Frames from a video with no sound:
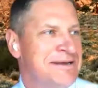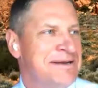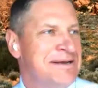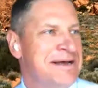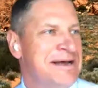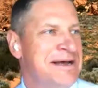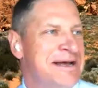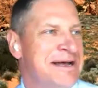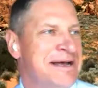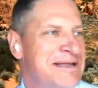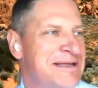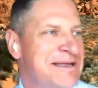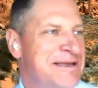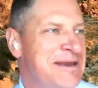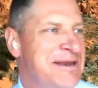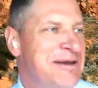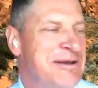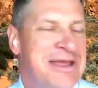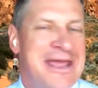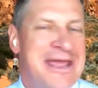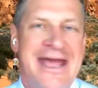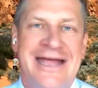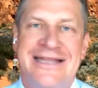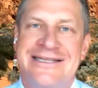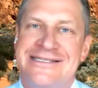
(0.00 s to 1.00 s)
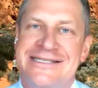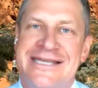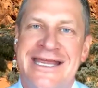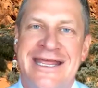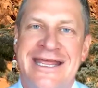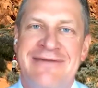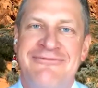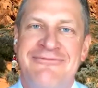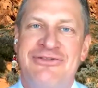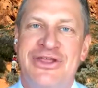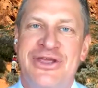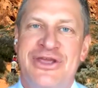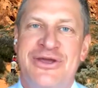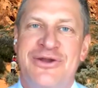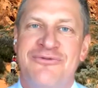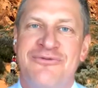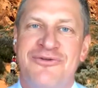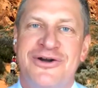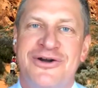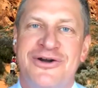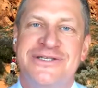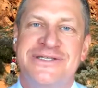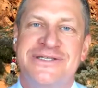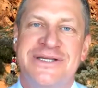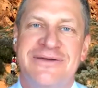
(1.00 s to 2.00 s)
know, you can't say even the
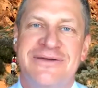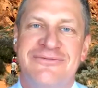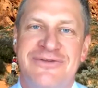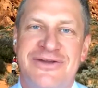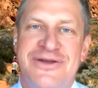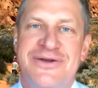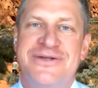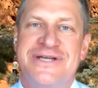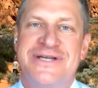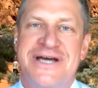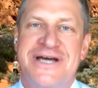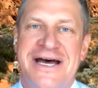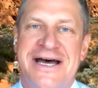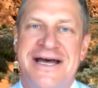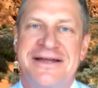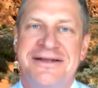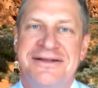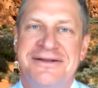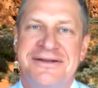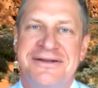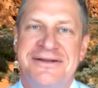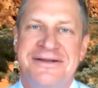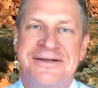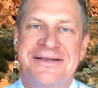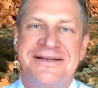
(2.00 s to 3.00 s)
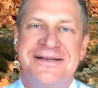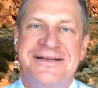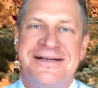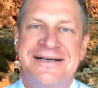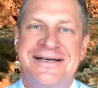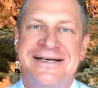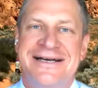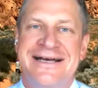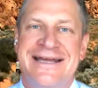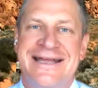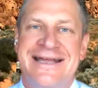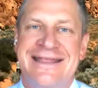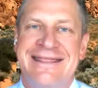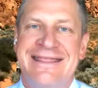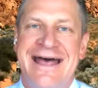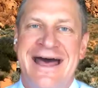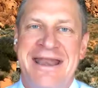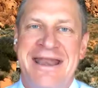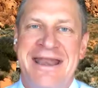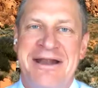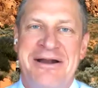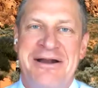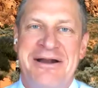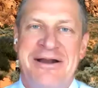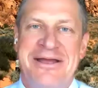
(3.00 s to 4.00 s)
University of Utah in that
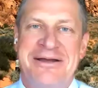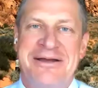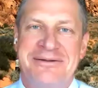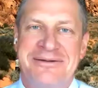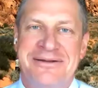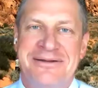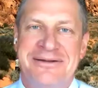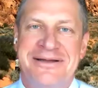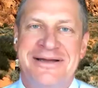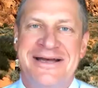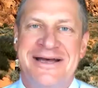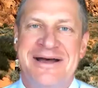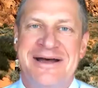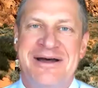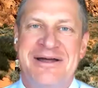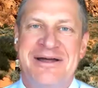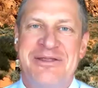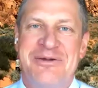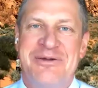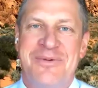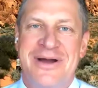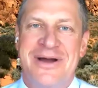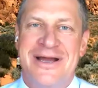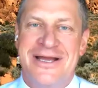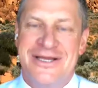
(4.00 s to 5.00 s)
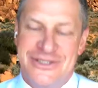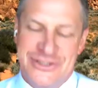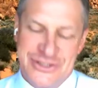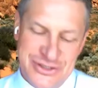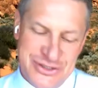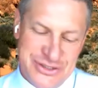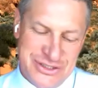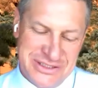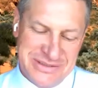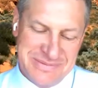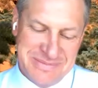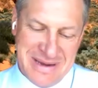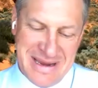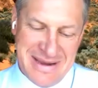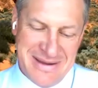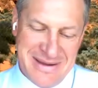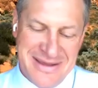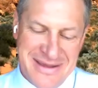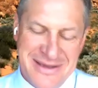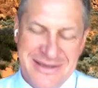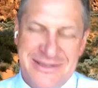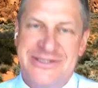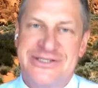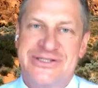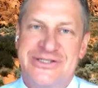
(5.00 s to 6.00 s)
area. otherwise, you just might
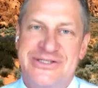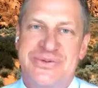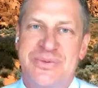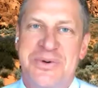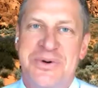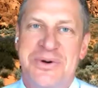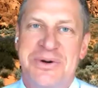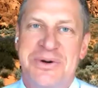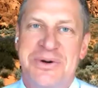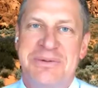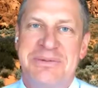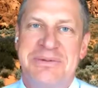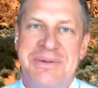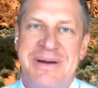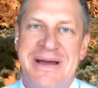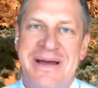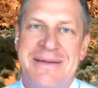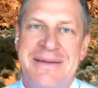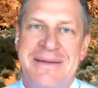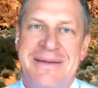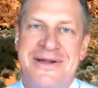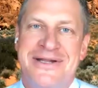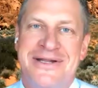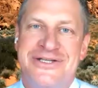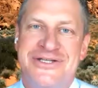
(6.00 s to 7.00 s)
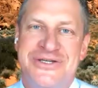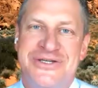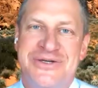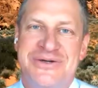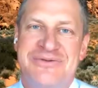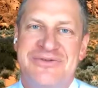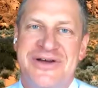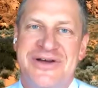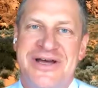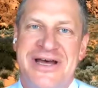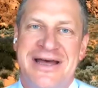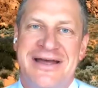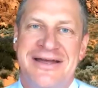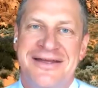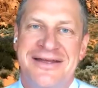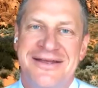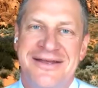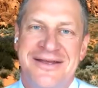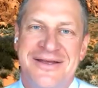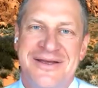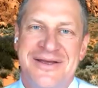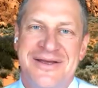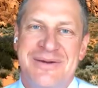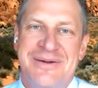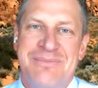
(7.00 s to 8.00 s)
get swarmed by a bunch of
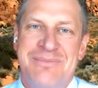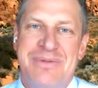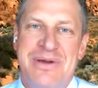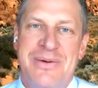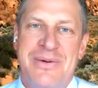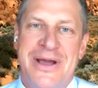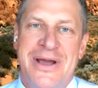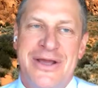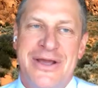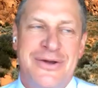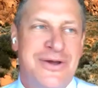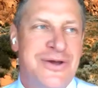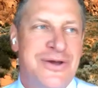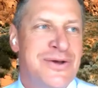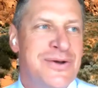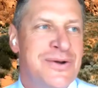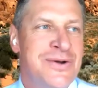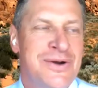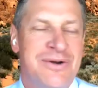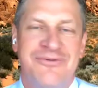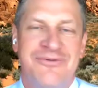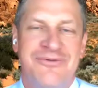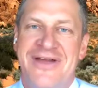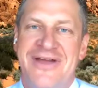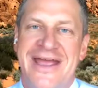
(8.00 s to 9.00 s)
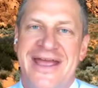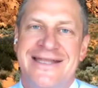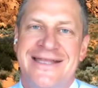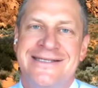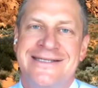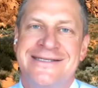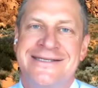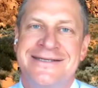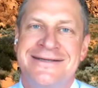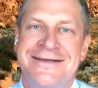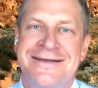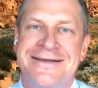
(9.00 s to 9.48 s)
BYU Cougar fans.